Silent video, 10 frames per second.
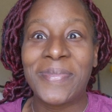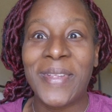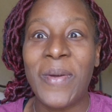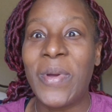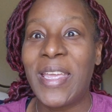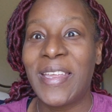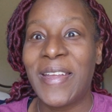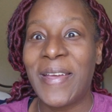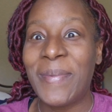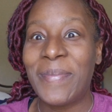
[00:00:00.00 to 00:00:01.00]
waking
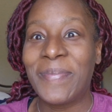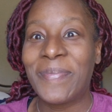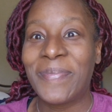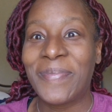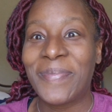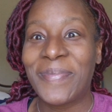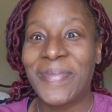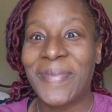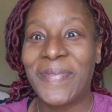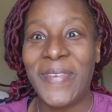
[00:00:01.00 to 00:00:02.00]
up,
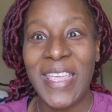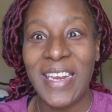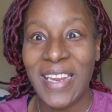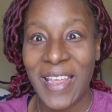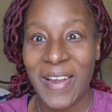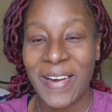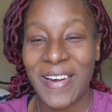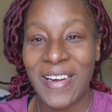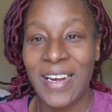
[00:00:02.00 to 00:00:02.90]
feeding her,